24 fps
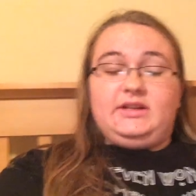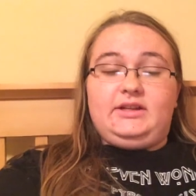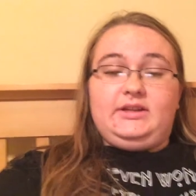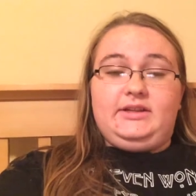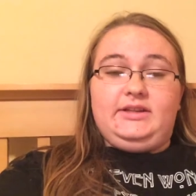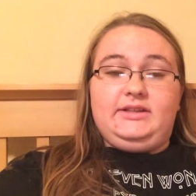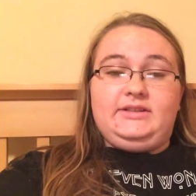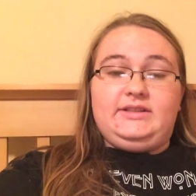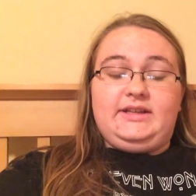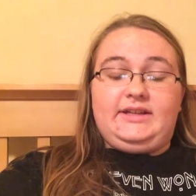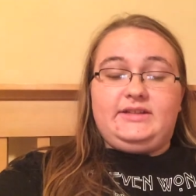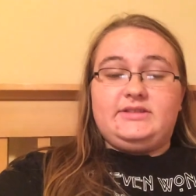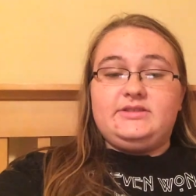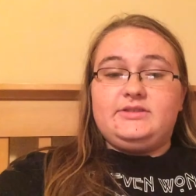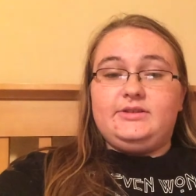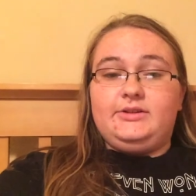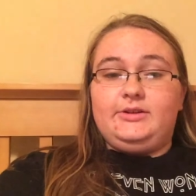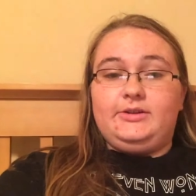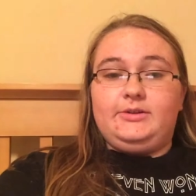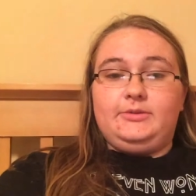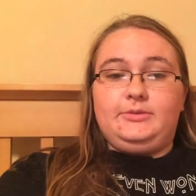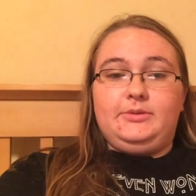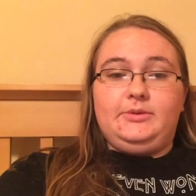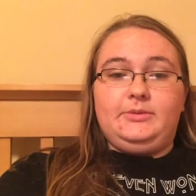I texted
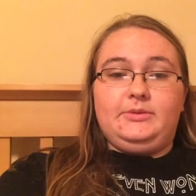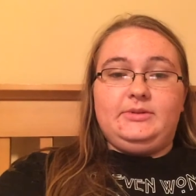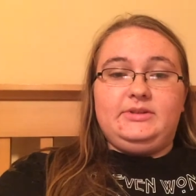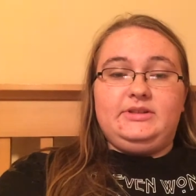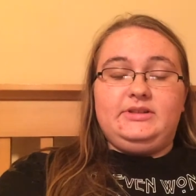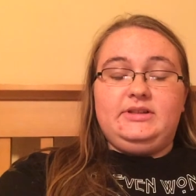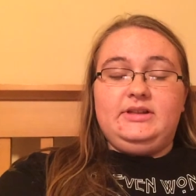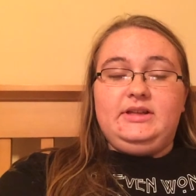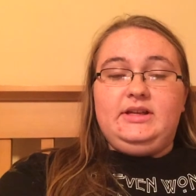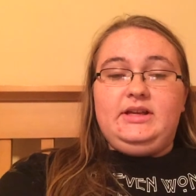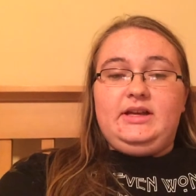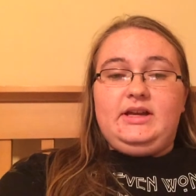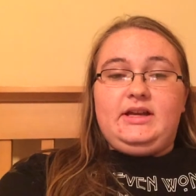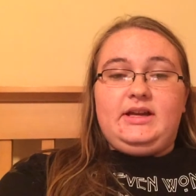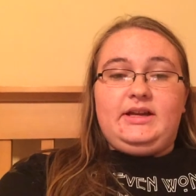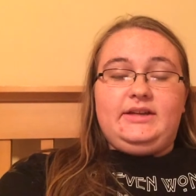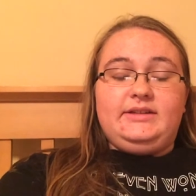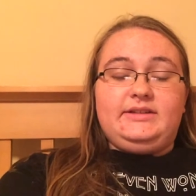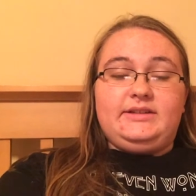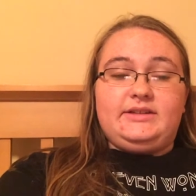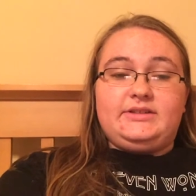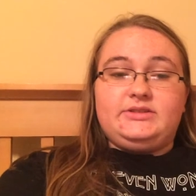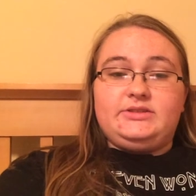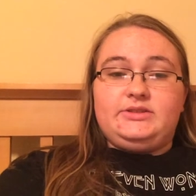her. We were, I
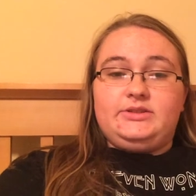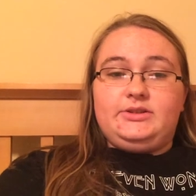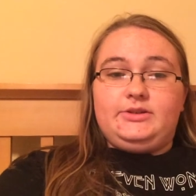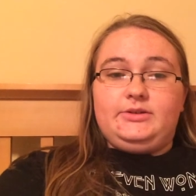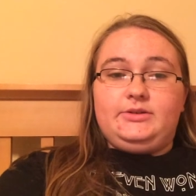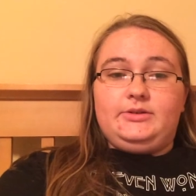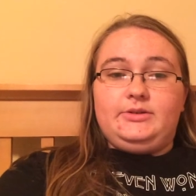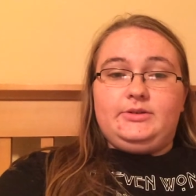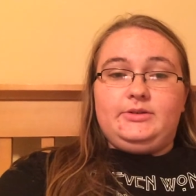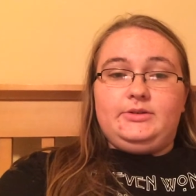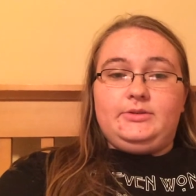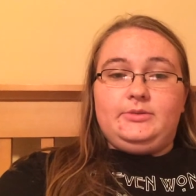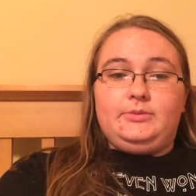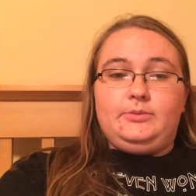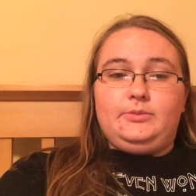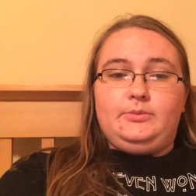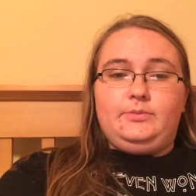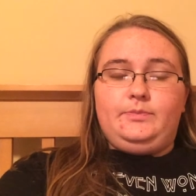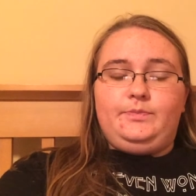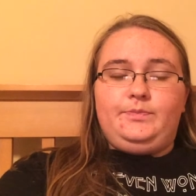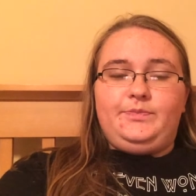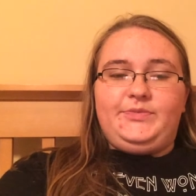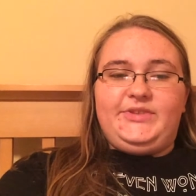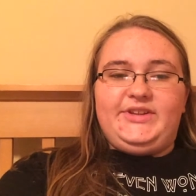texted her
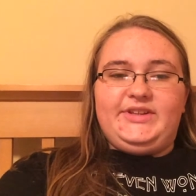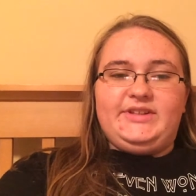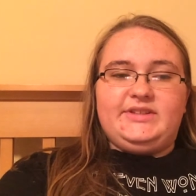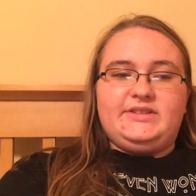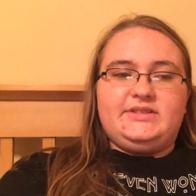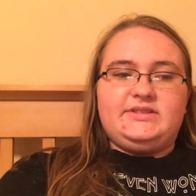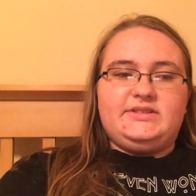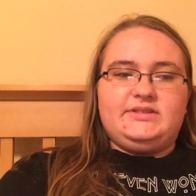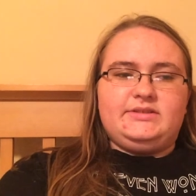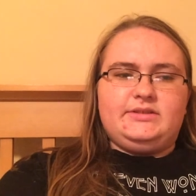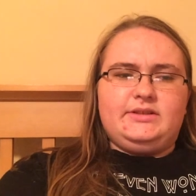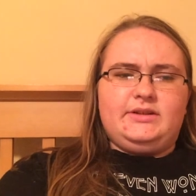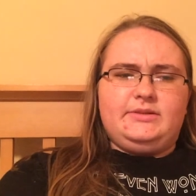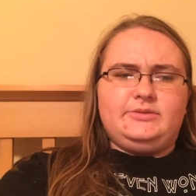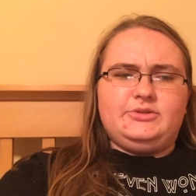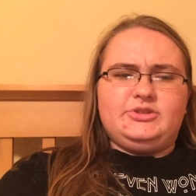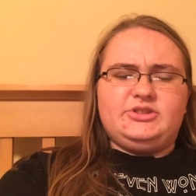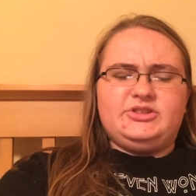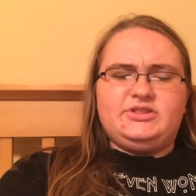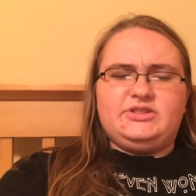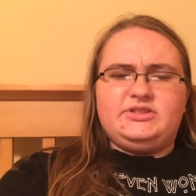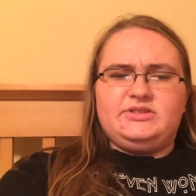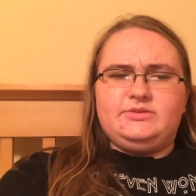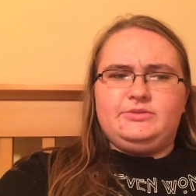this, and I
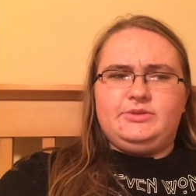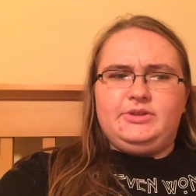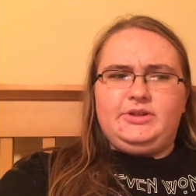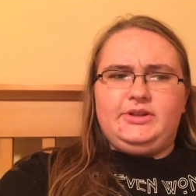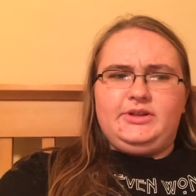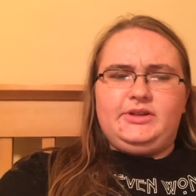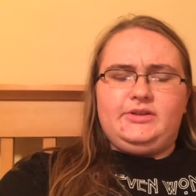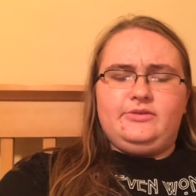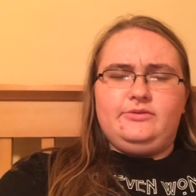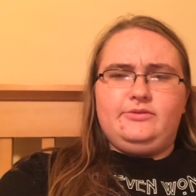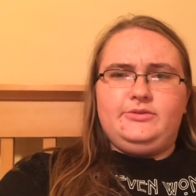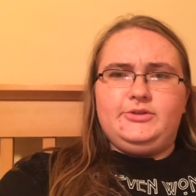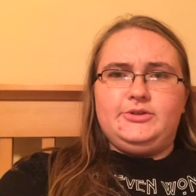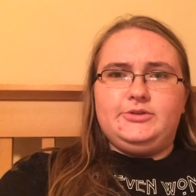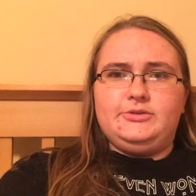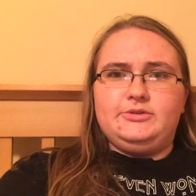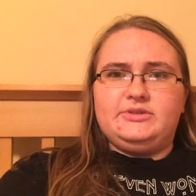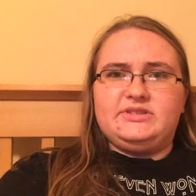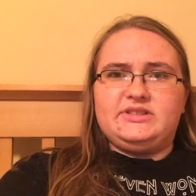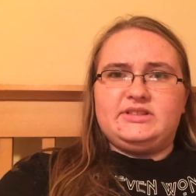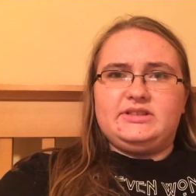was just really confused.